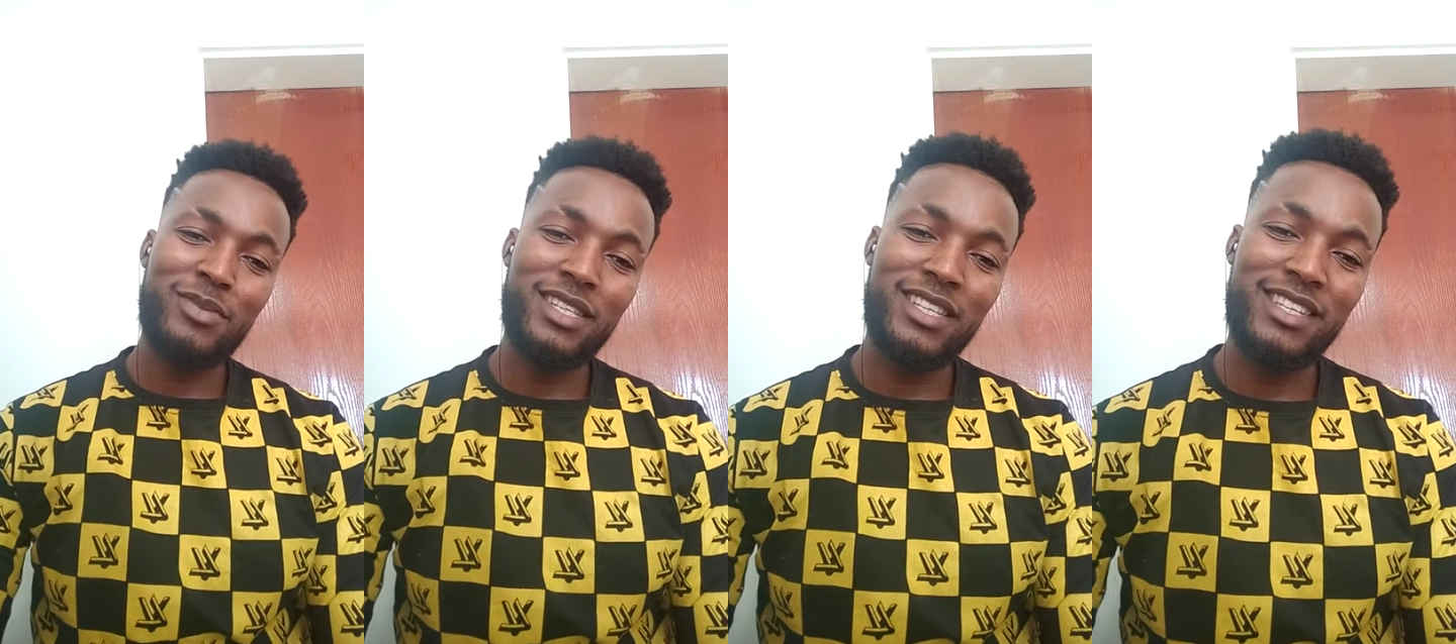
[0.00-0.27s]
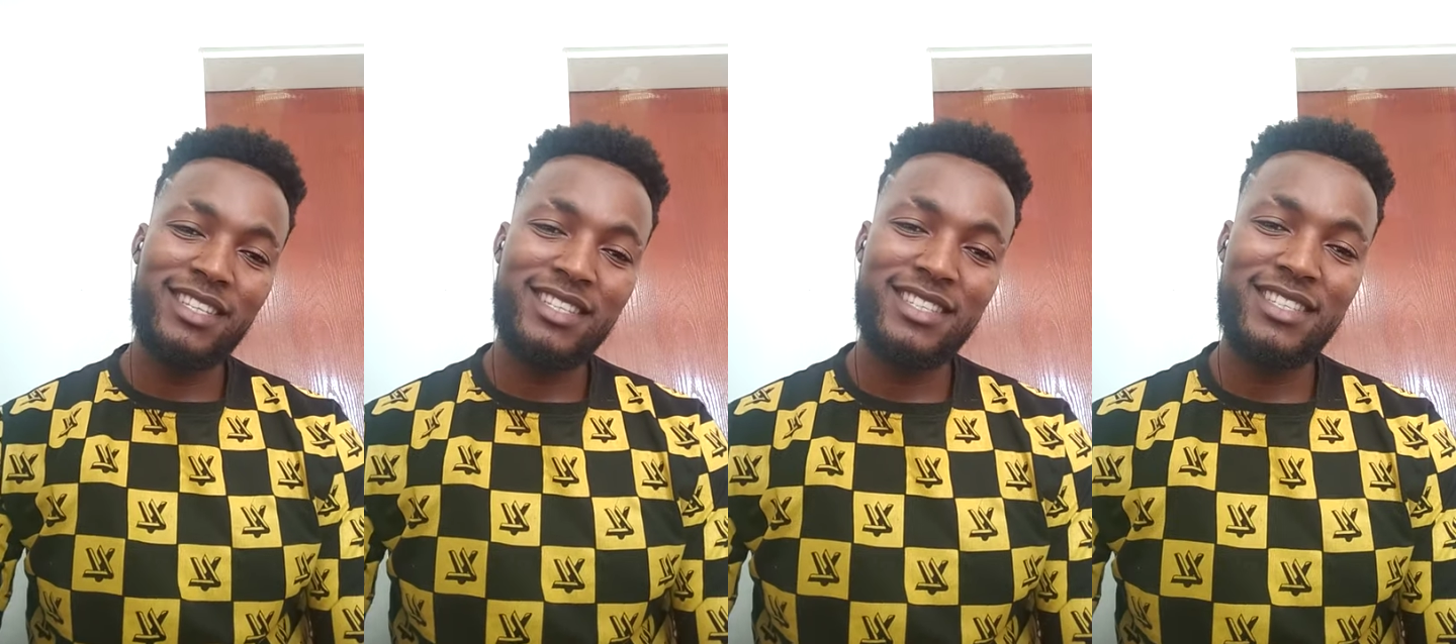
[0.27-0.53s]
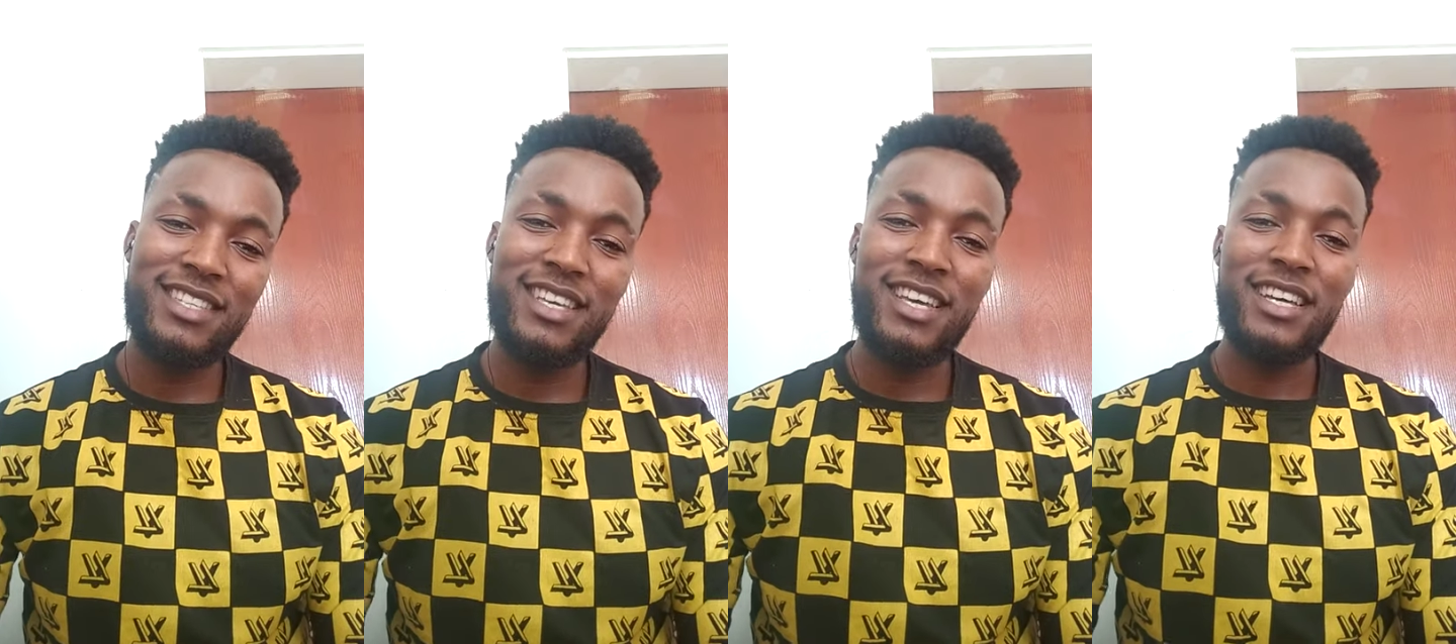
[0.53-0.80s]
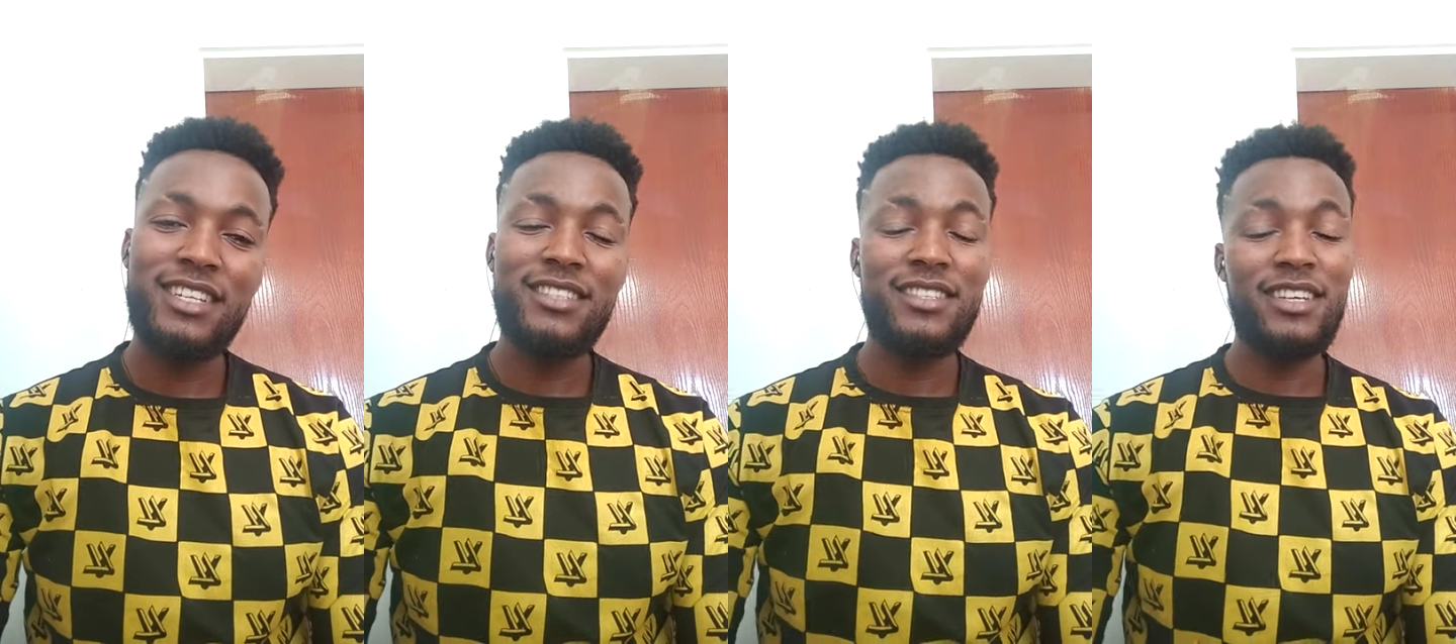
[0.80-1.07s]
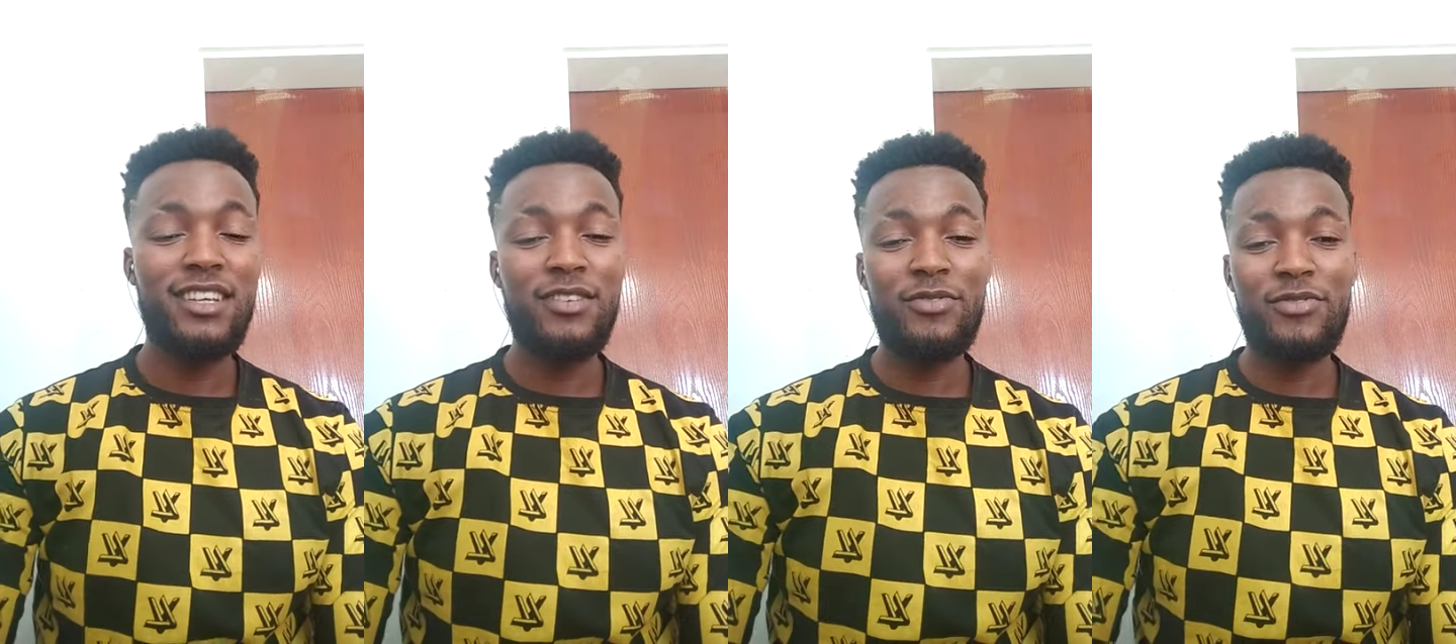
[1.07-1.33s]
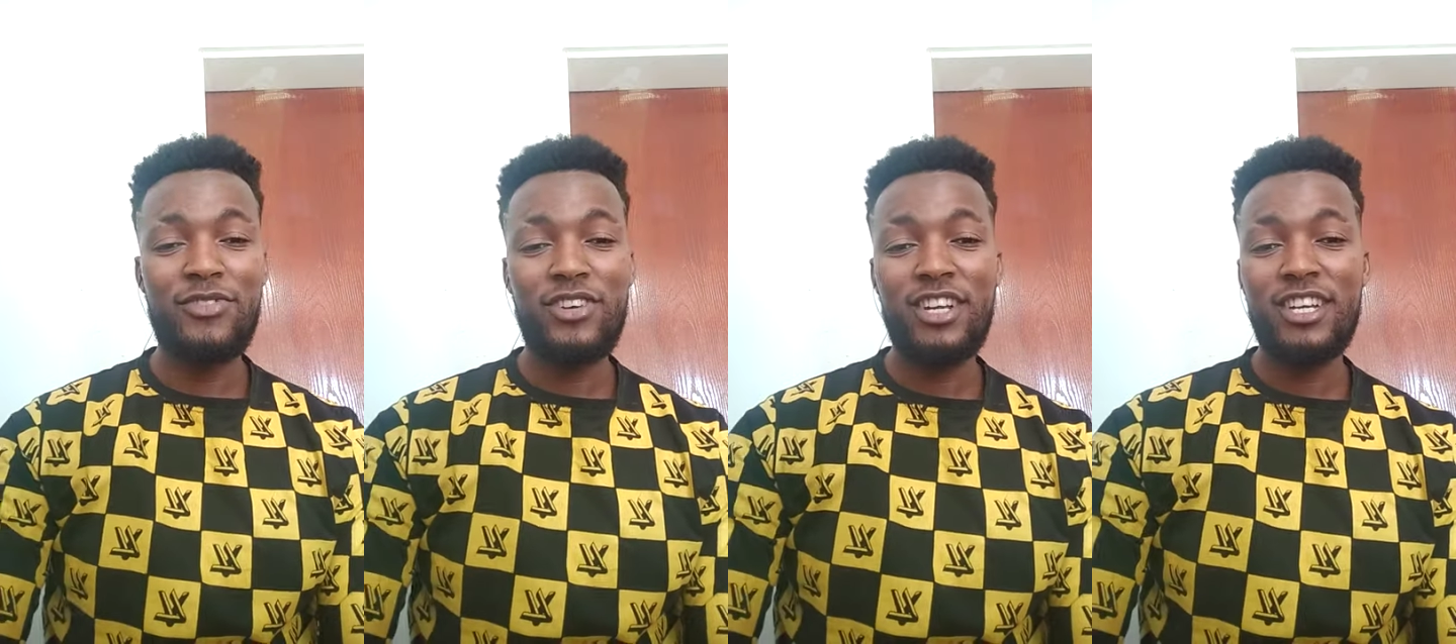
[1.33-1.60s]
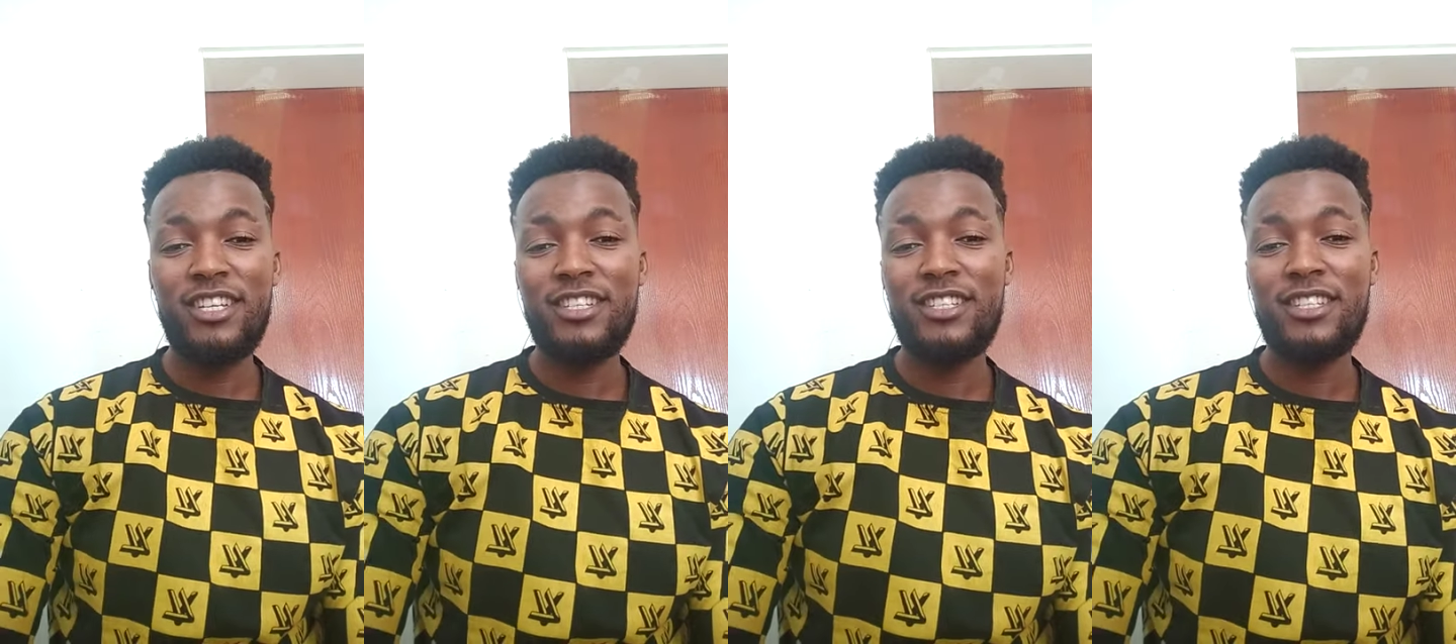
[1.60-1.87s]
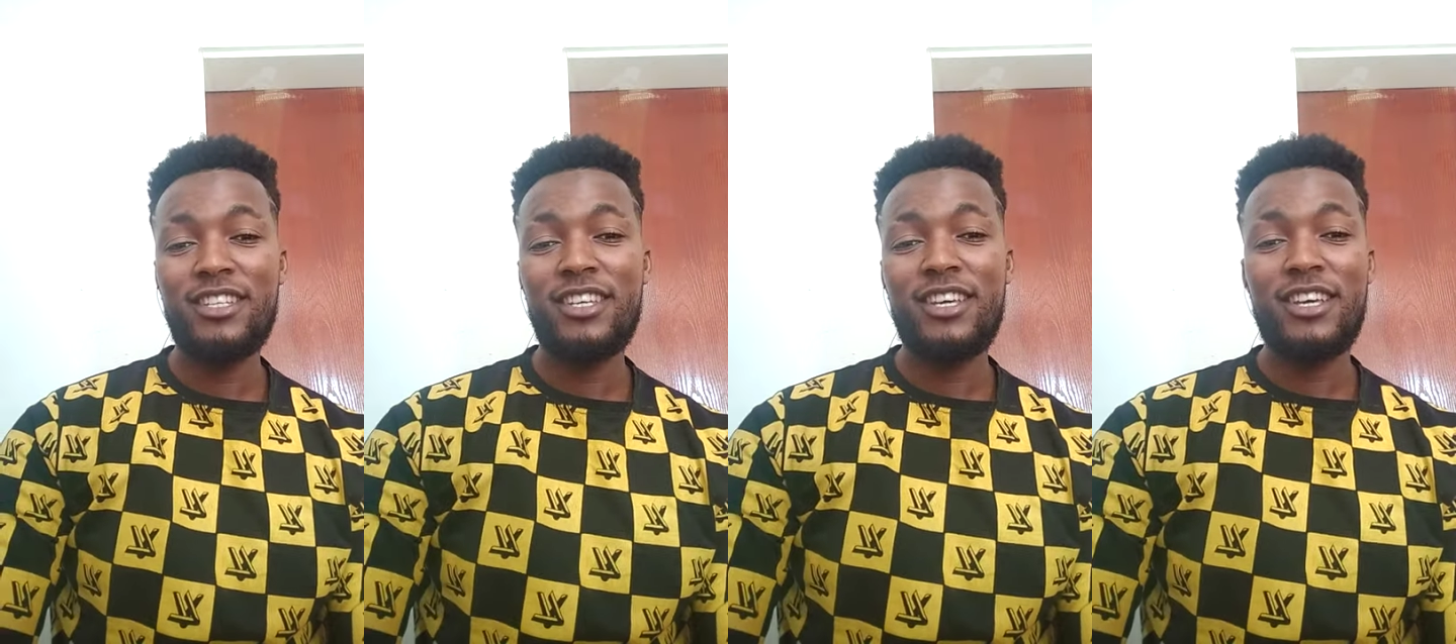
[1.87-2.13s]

please tell a friend,